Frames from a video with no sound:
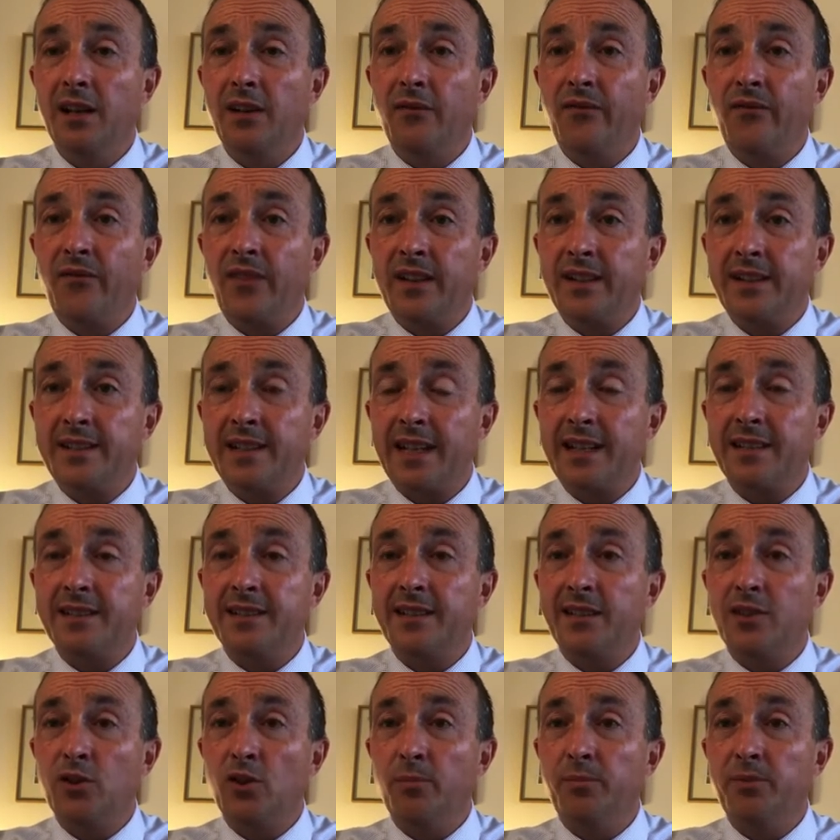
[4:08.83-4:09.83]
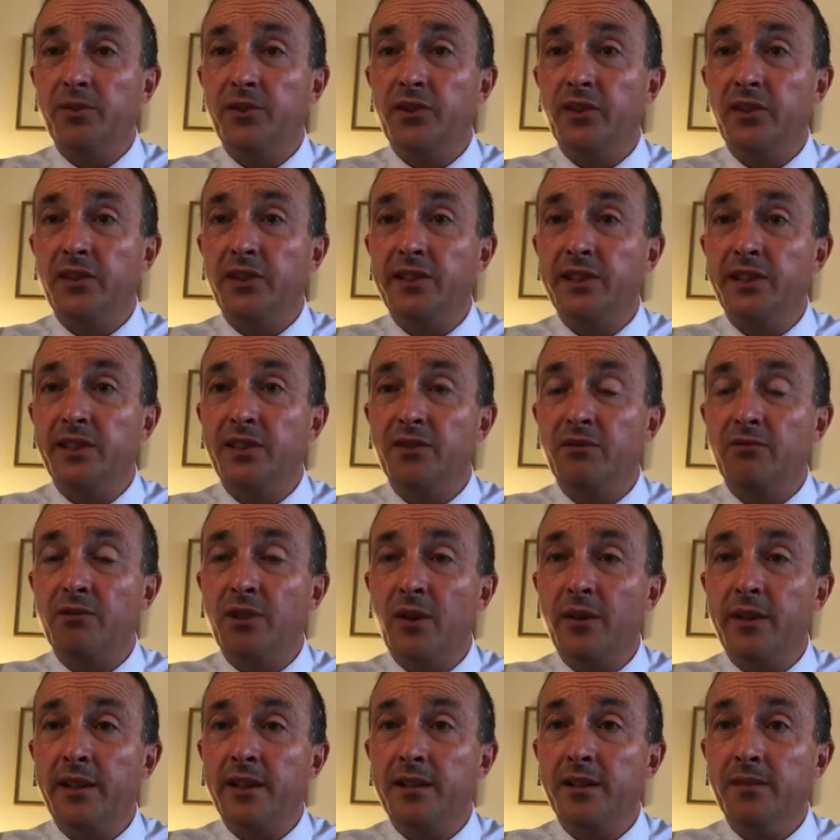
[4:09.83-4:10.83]
Fantastic opportunity to
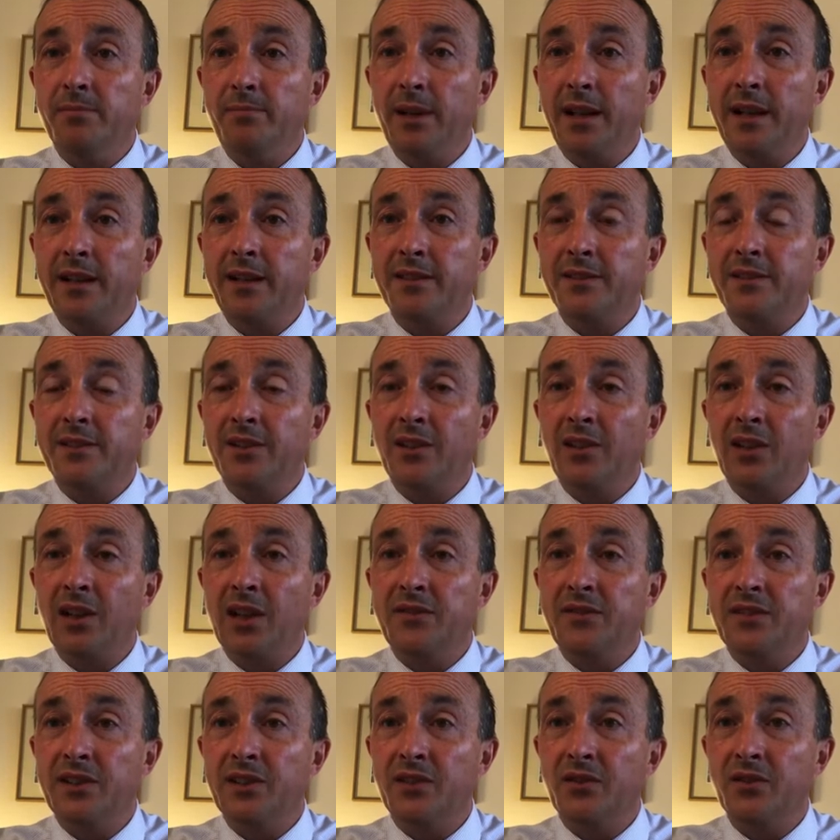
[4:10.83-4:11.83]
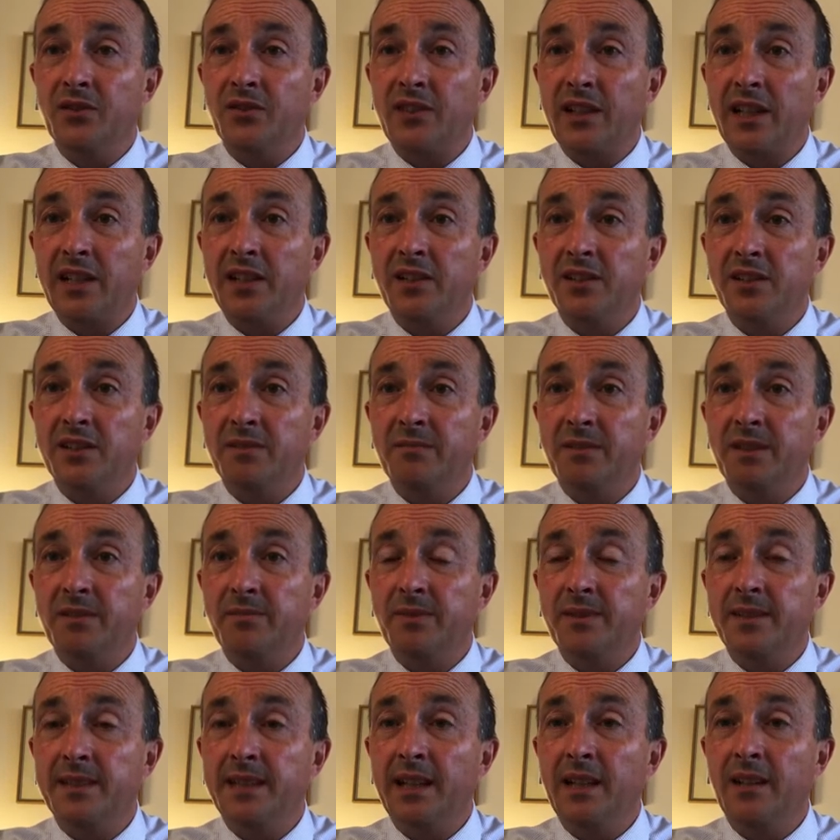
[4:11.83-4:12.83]
grow in independence and life skills. Thank you to Miss
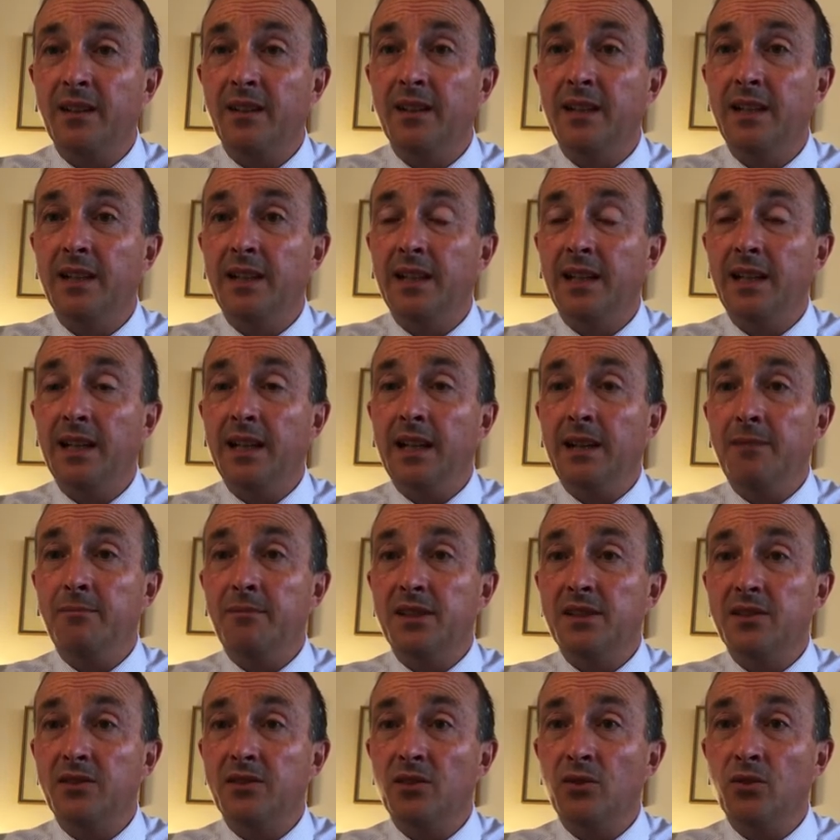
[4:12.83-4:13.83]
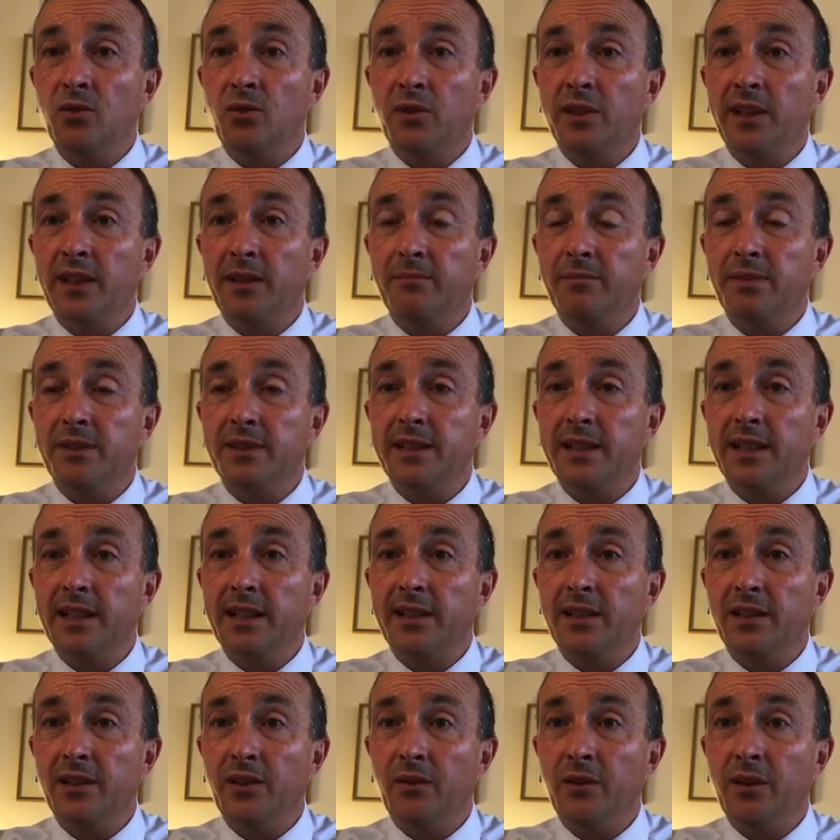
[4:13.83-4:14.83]
Patel and Mr. Lordy in
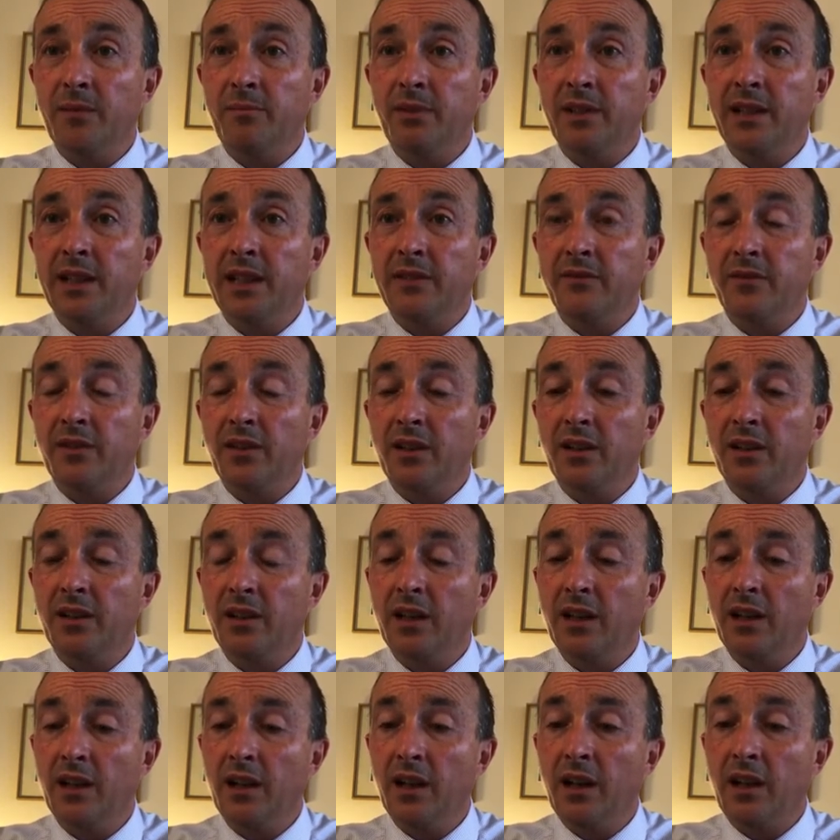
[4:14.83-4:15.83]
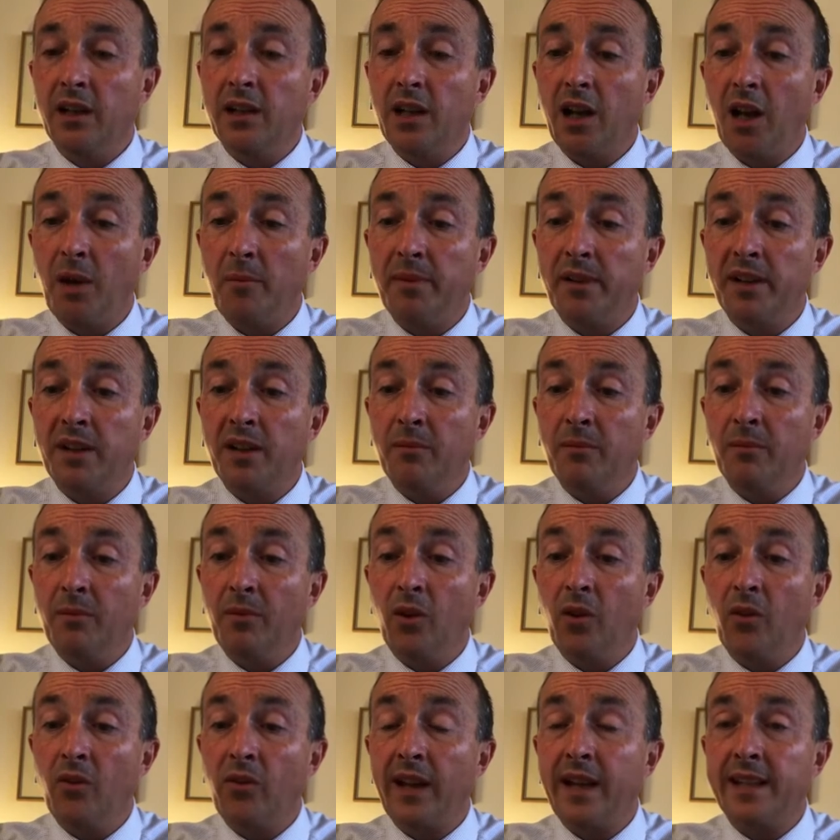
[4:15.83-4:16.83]
particular, who I believe are accompanying them
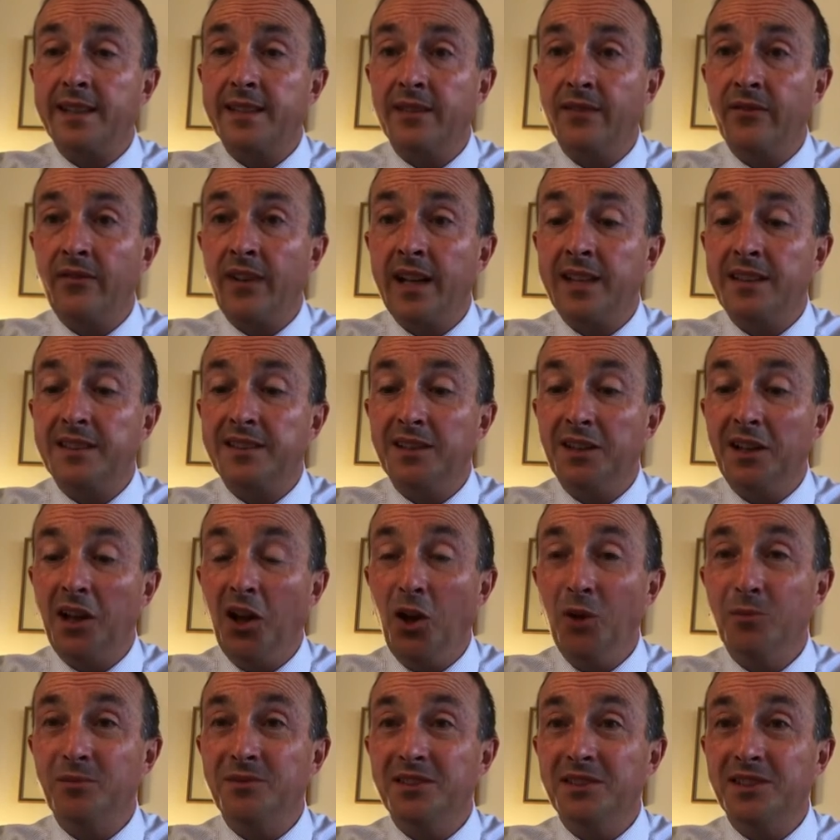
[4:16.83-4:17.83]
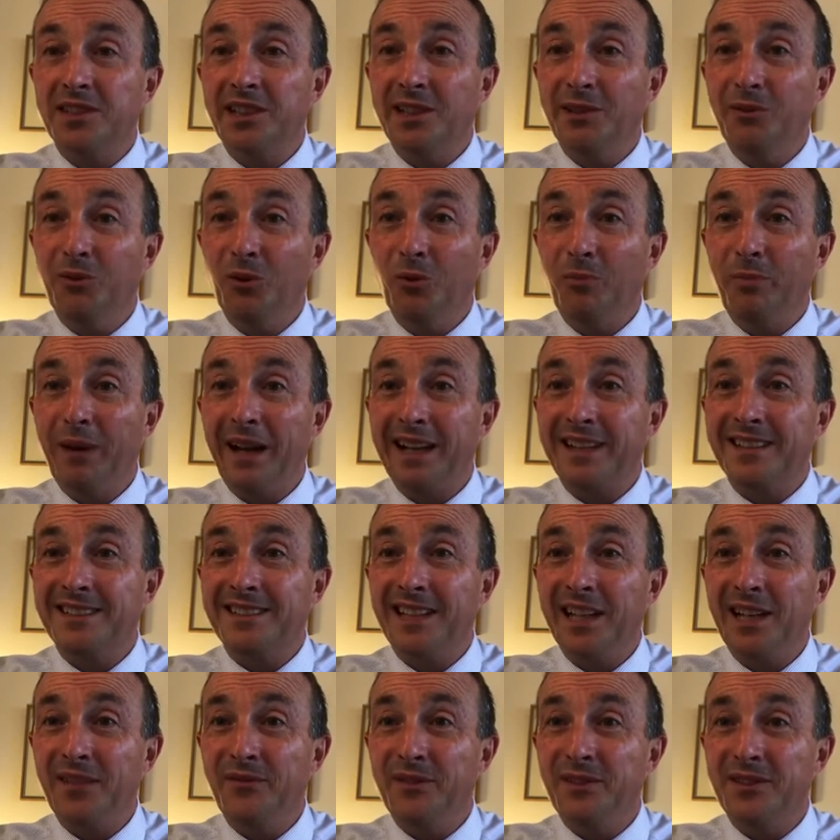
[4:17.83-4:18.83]
on that event, and hope to see you all back
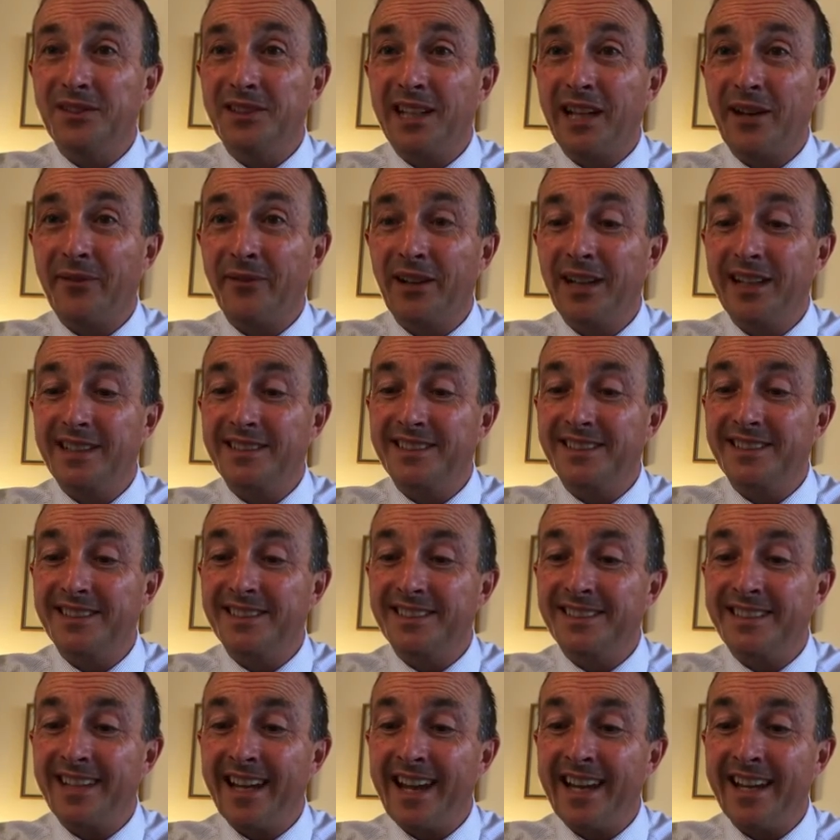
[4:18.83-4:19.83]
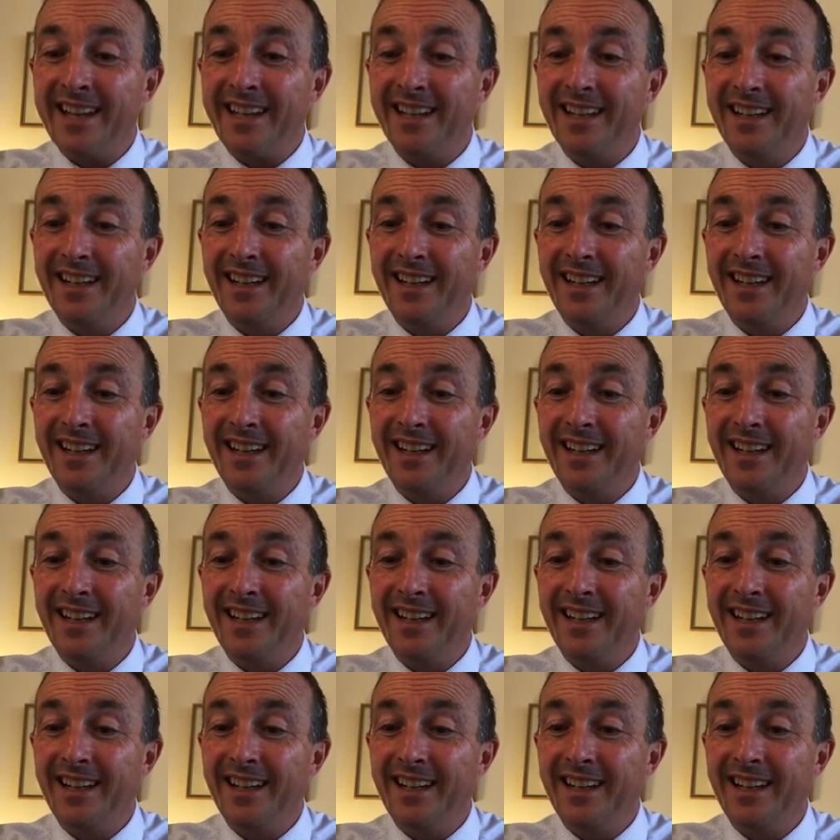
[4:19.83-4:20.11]
safe and sound later today.